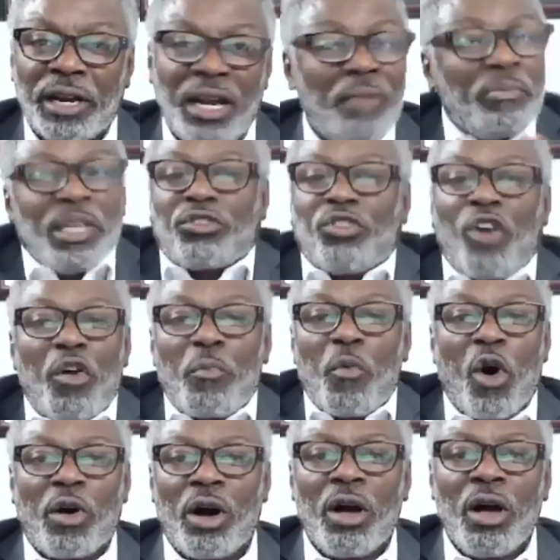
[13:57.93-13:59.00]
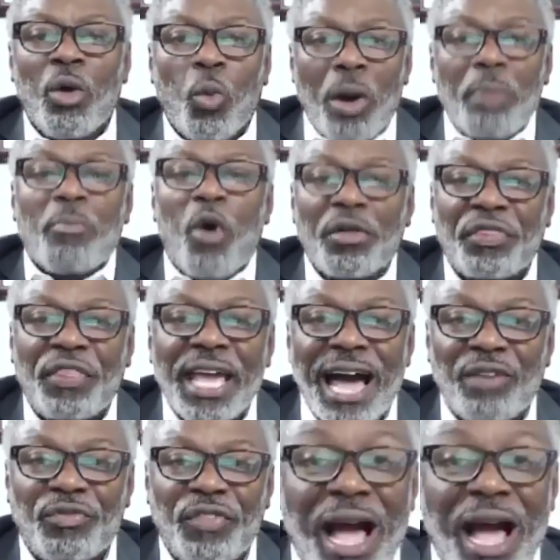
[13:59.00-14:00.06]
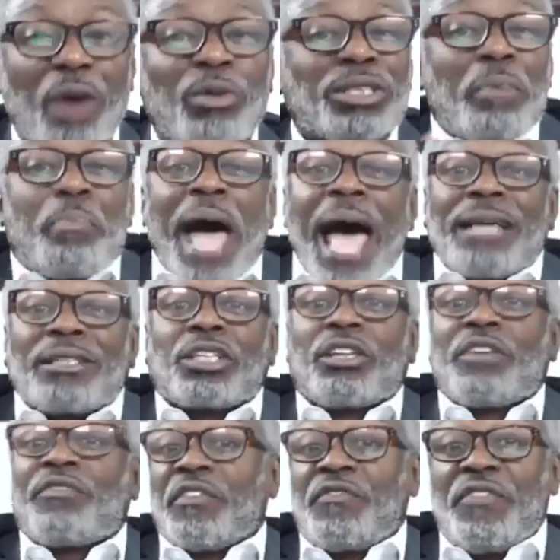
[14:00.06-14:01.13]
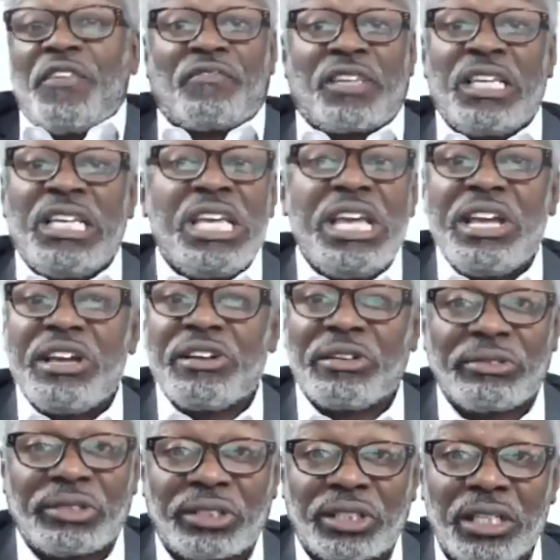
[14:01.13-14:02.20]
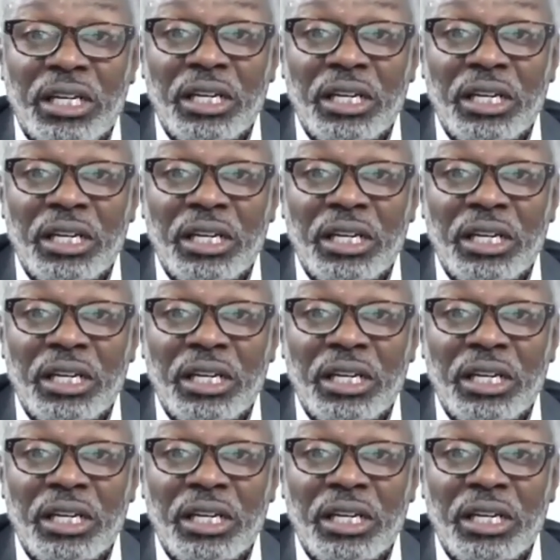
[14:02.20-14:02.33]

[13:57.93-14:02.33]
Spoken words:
Let me throw one more thing out was a pastor for 15 years.